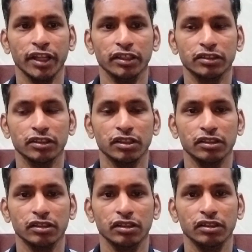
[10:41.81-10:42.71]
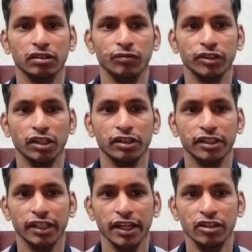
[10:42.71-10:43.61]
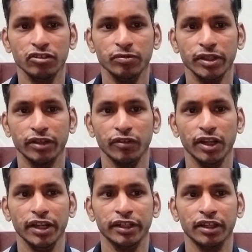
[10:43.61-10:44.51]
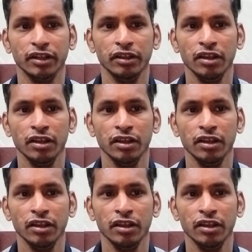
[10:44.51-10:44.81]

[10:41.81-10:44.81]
test which are designed to be equivalent.